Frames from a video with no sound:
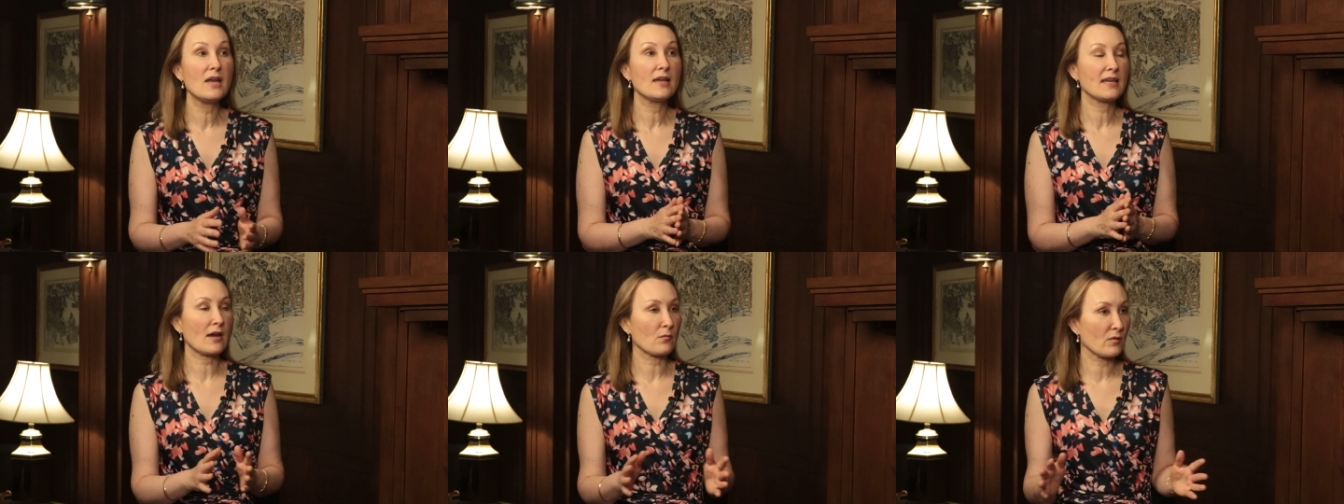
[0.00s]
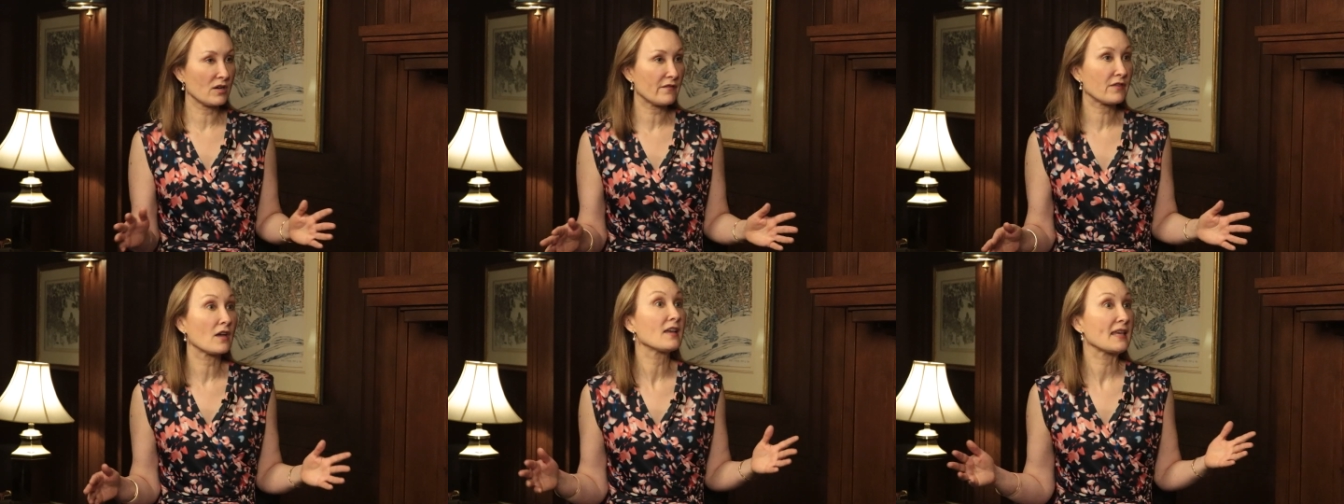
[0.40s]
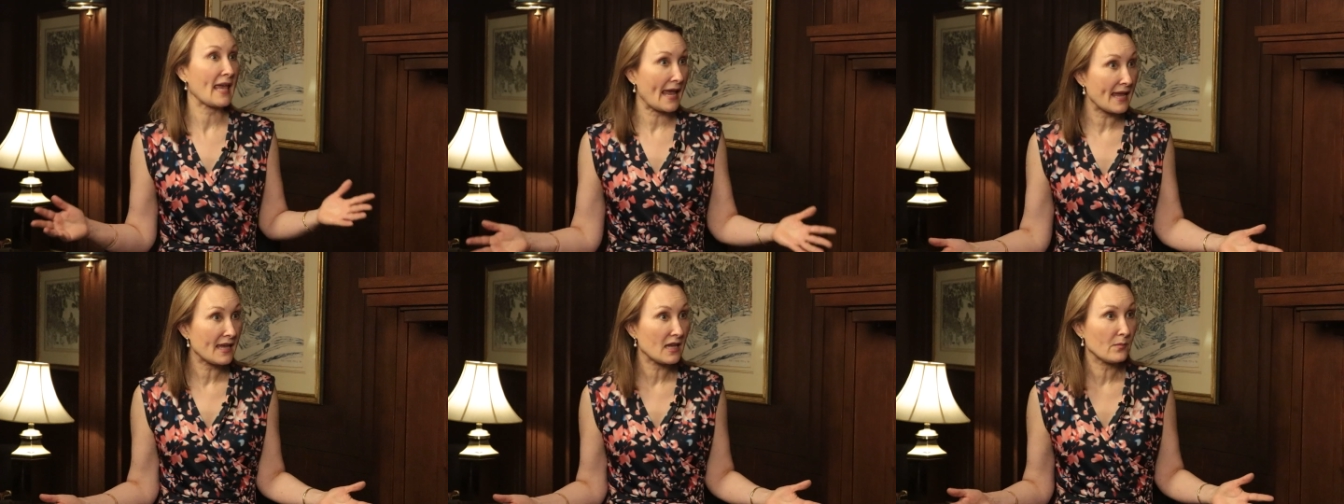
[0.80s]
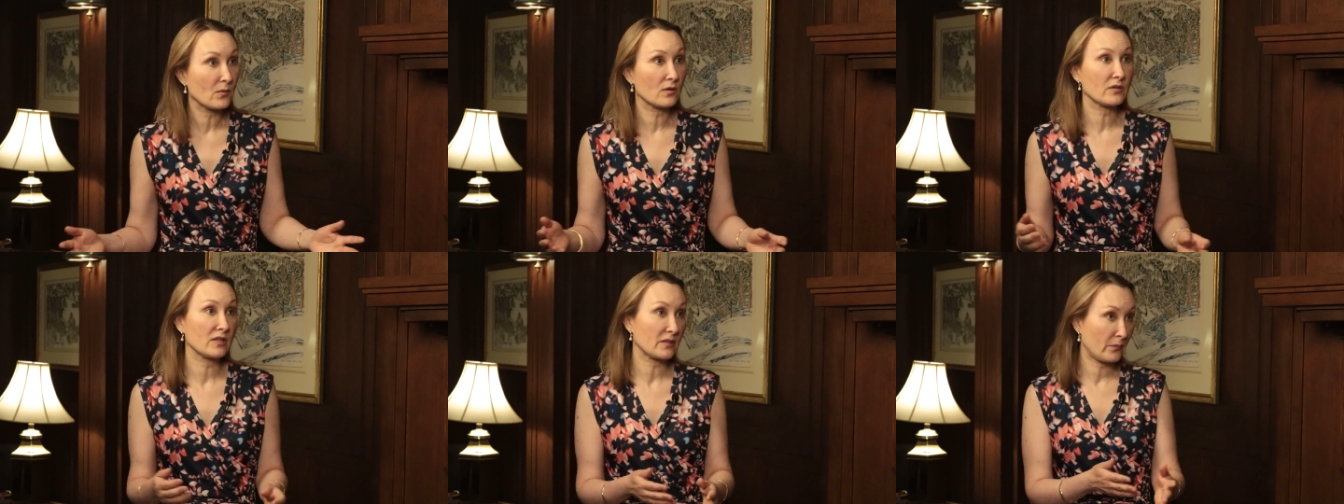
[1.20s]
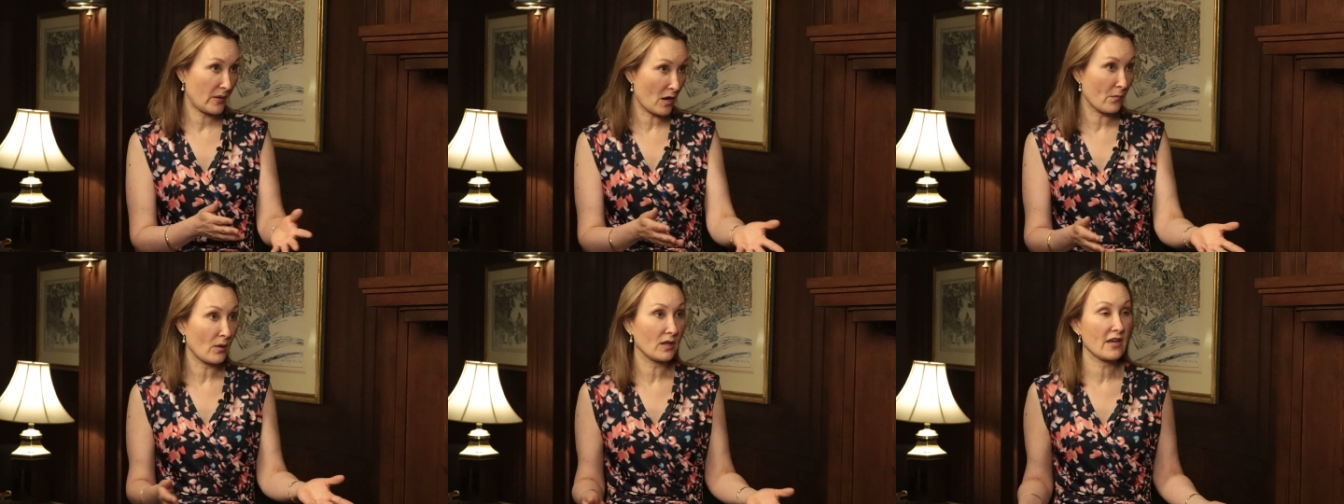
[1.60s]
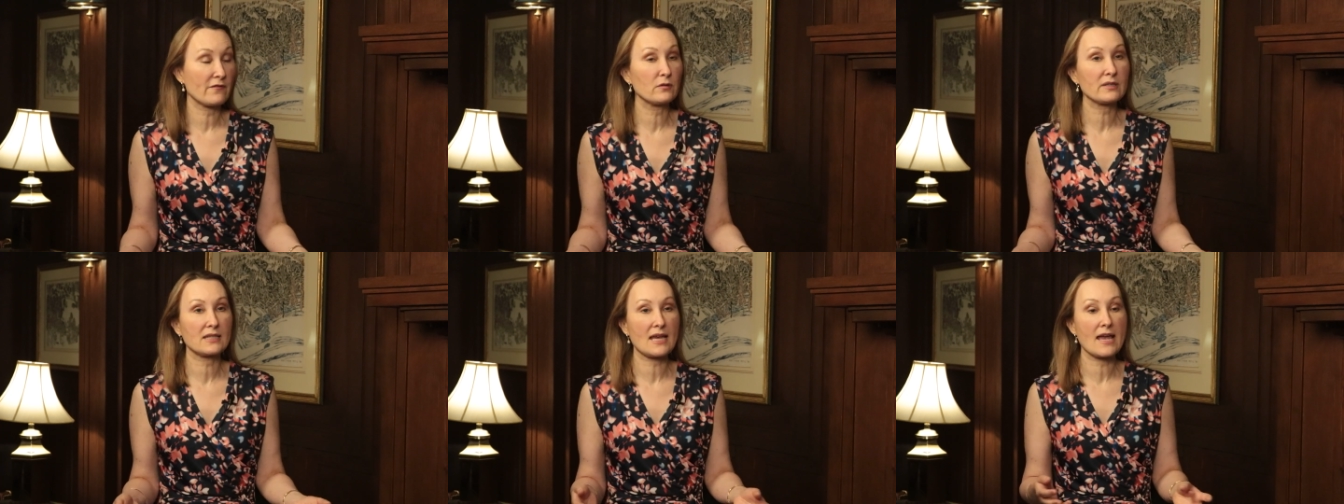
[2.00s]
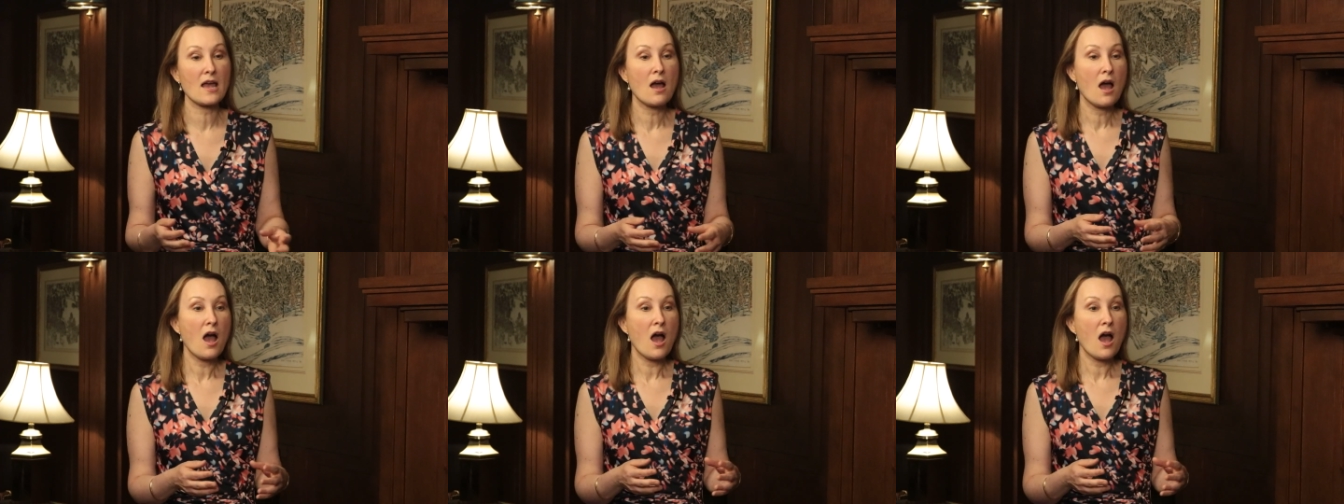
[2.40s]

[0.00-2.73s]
Get rid of the gatekeepers, as Pierre Poilievre will say.